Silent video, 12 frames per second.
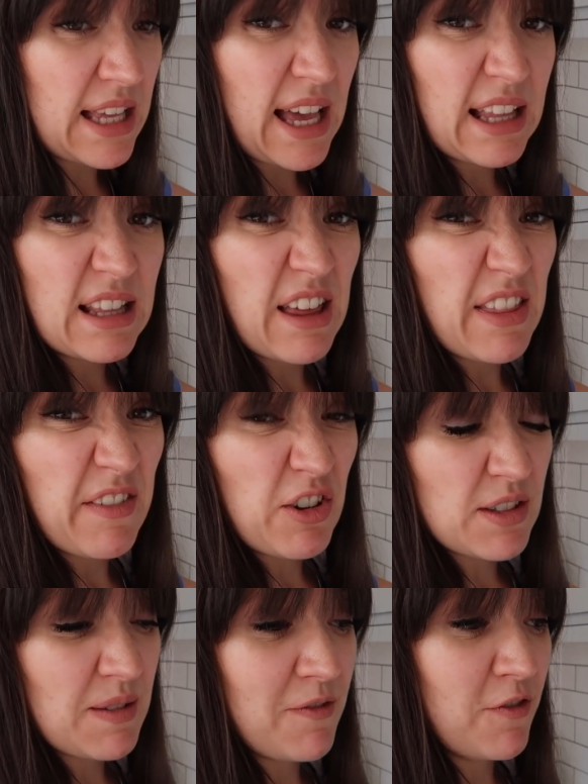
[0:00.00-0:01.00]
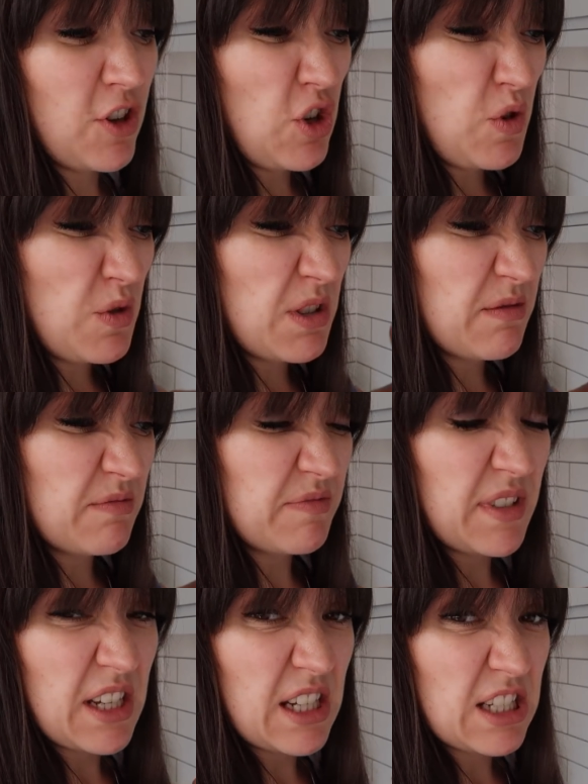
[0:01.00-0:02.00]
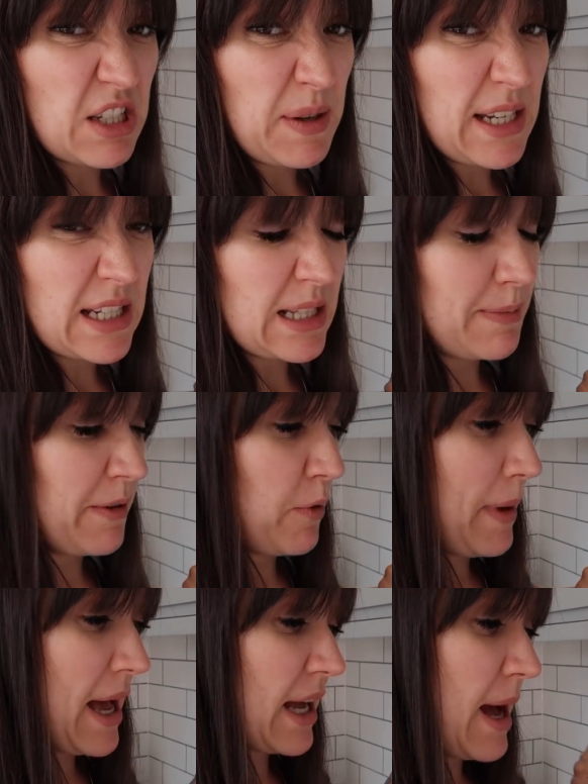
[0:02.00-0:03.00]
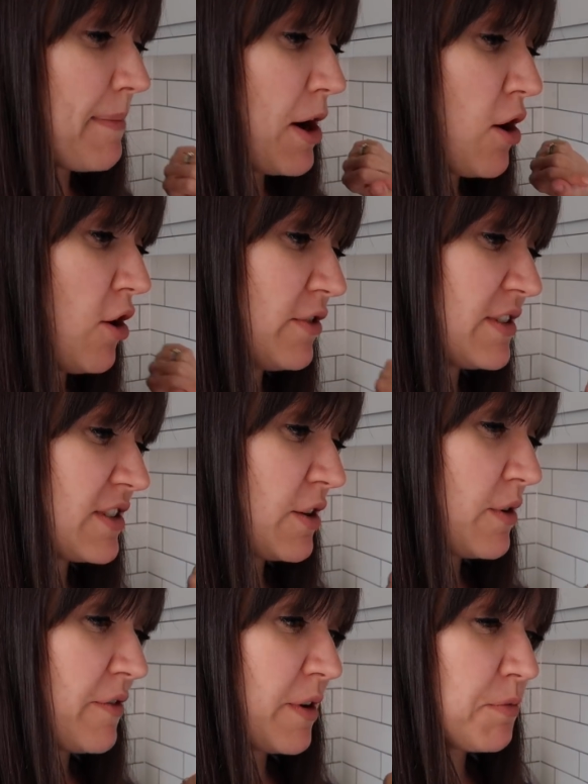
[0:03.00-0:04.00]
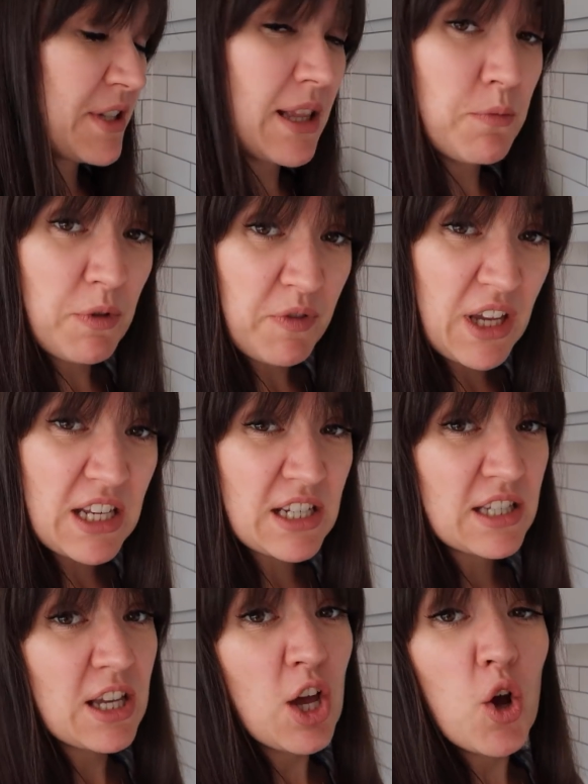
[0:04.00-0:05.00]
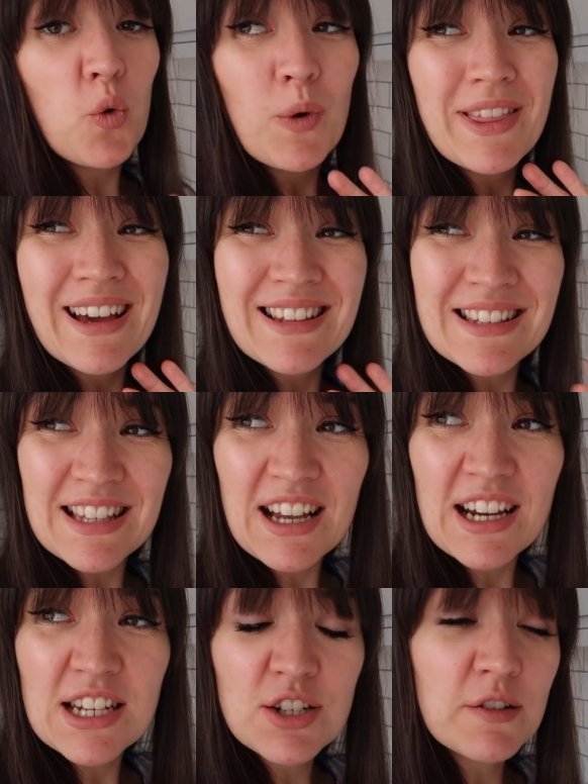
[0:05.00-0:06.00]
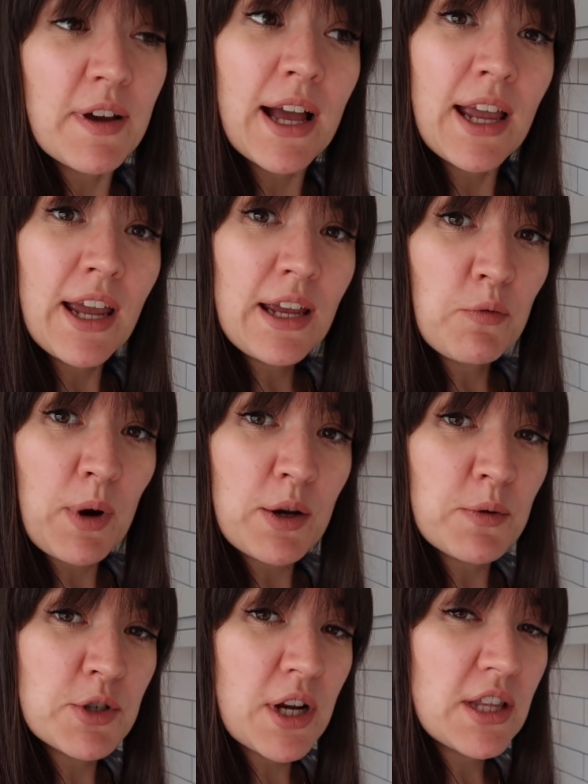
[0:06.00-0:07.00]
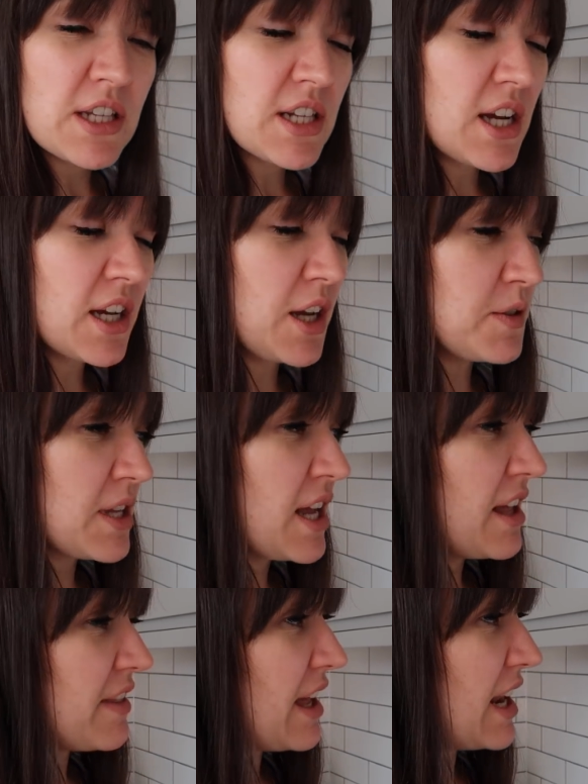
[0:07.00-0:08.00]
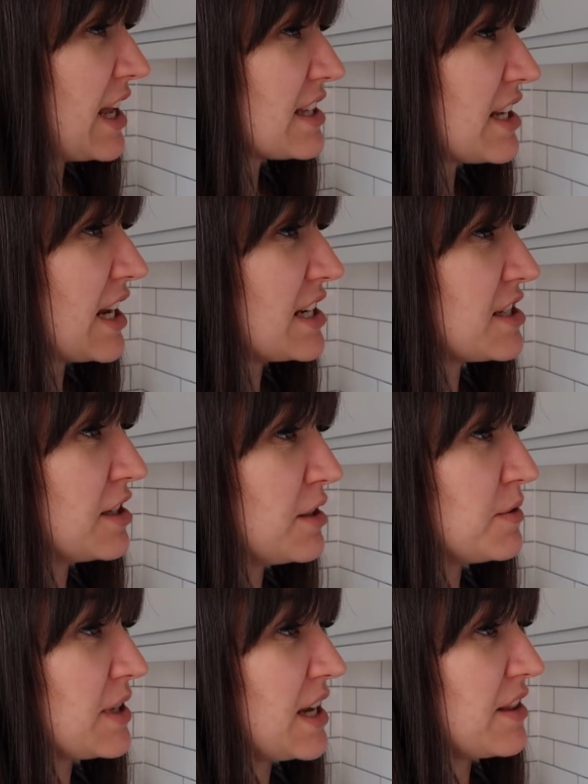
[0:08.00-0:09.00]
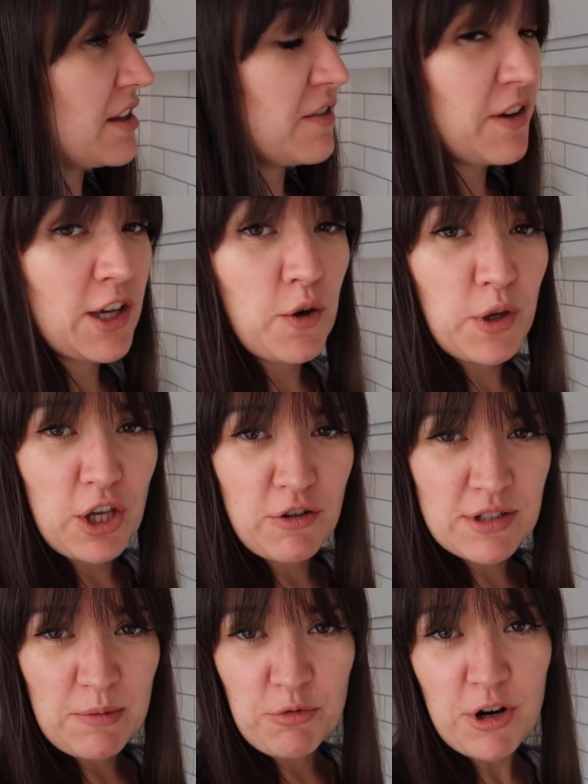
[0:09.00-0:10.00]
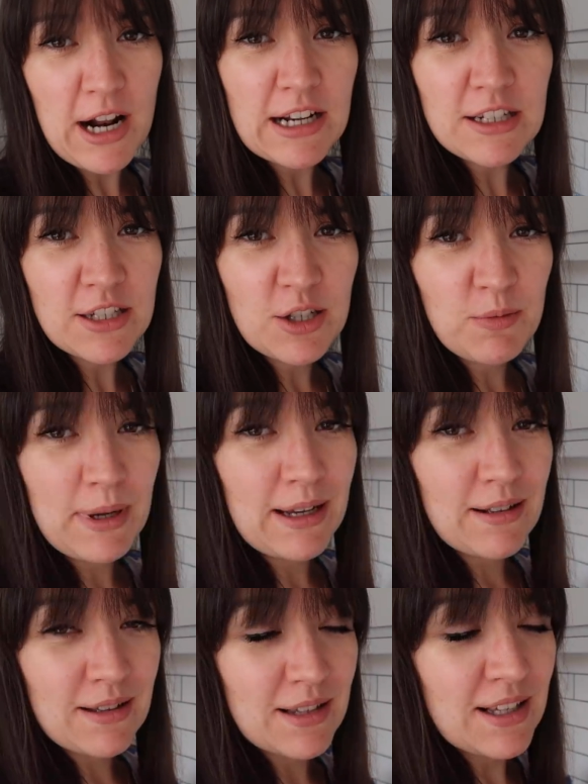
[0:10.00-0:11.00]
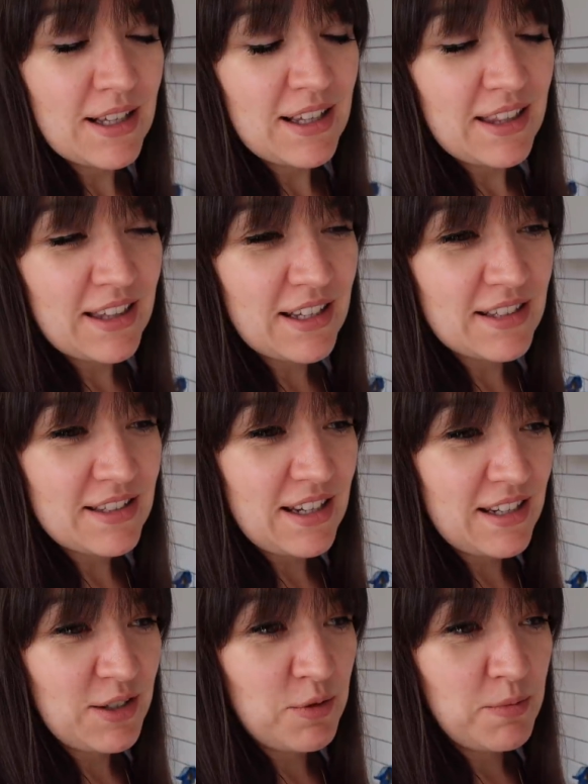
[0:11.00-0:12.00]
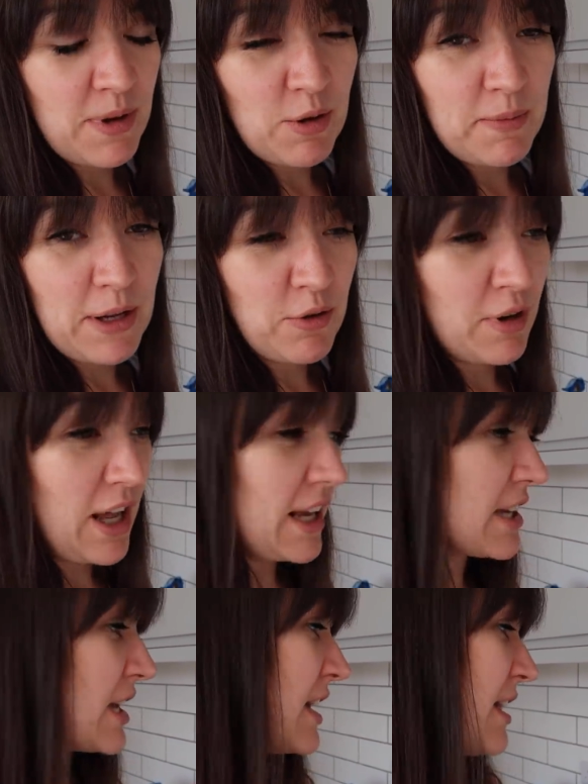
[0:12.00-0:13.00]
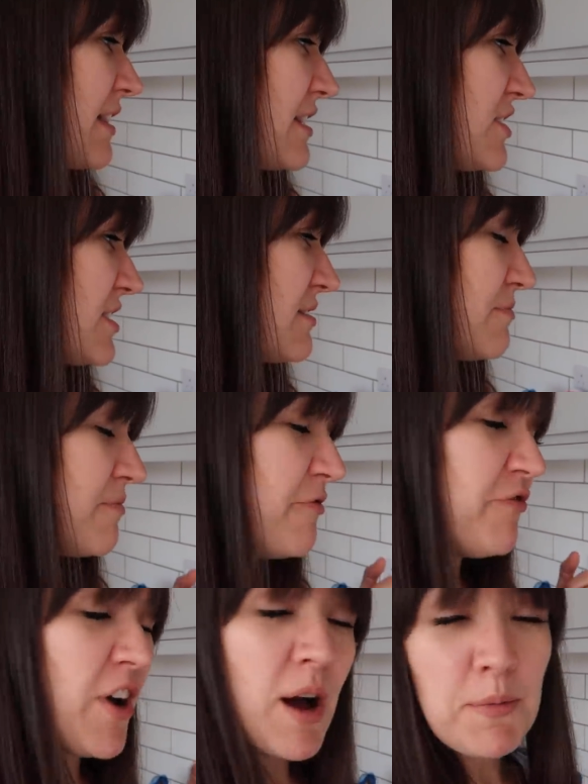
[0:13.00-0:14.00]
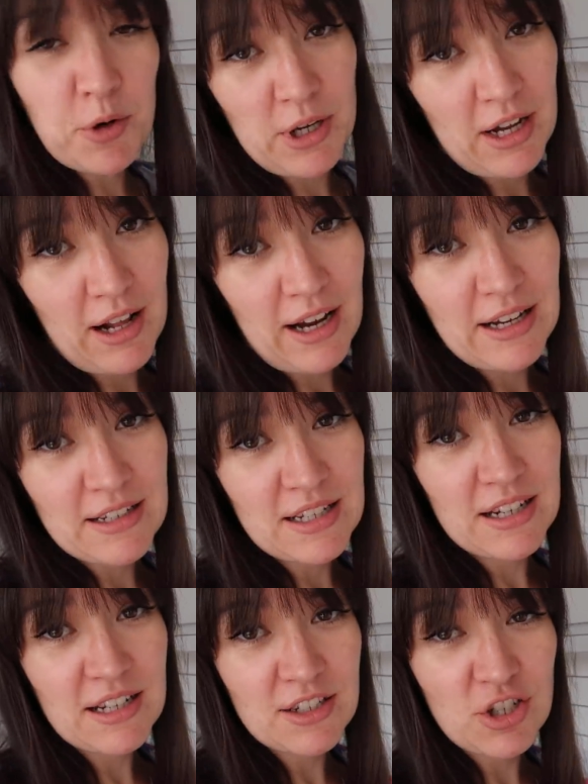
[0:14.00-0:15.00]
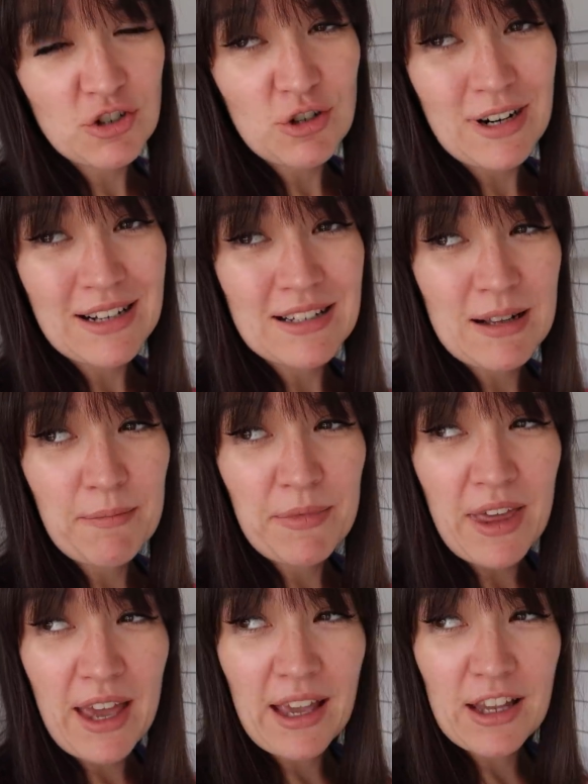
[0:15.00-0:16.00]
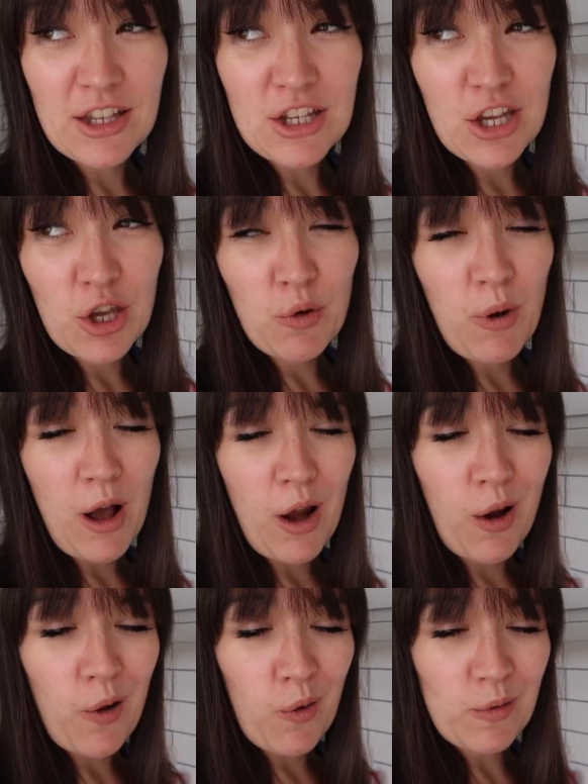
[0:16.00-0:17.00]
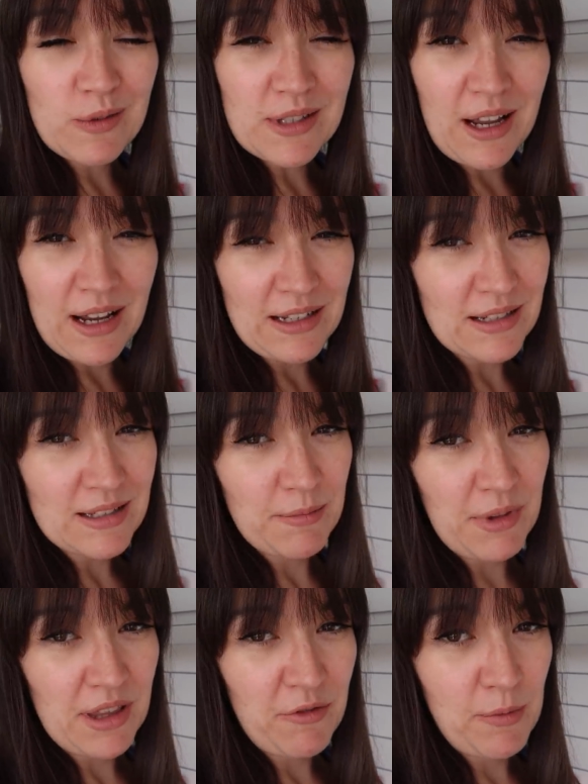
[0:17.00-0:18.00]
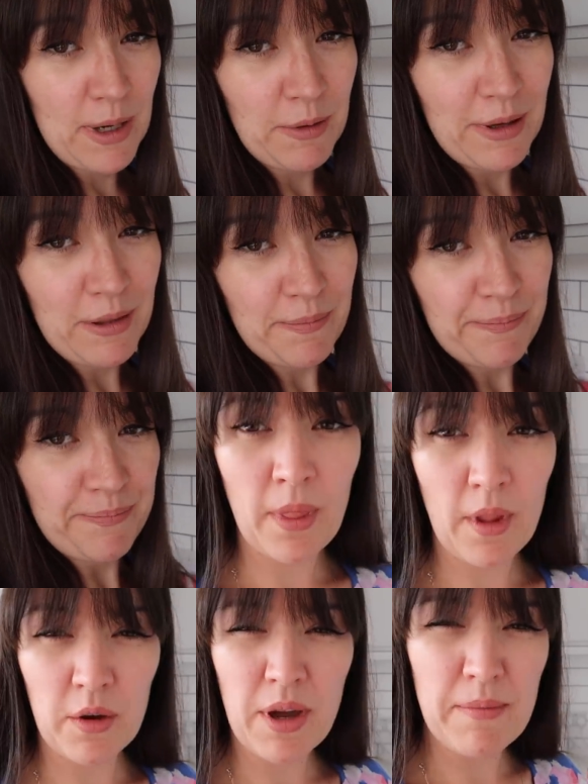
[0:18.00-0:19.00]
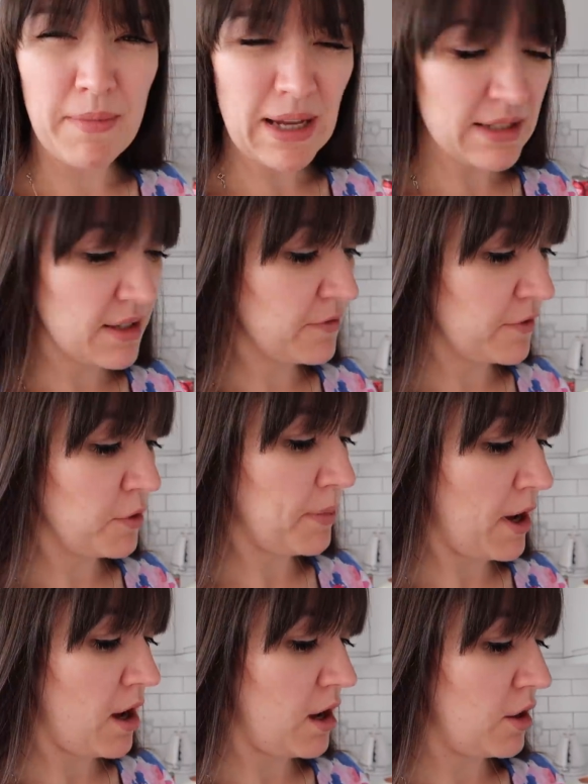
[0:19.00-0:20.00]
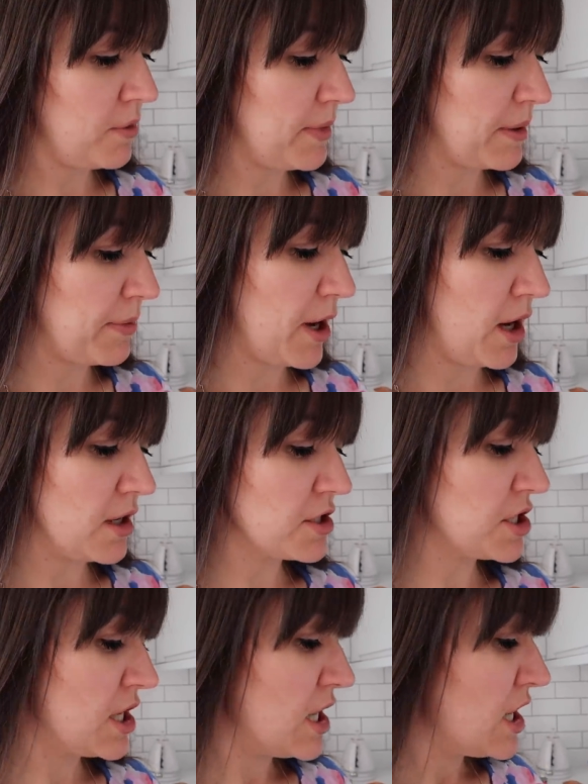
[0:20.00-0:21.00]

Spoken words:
then they've got some food to eat as a bit of a backup. Also, if I present them with fajitas with a side of, hey, why don't we try these tacos, they're less likely to lose it than if I go, here is a brand new meal that you may or may not like. They're just far more inclined to try something new alongside something they're familiar with. Okay, massive faux pas on my part.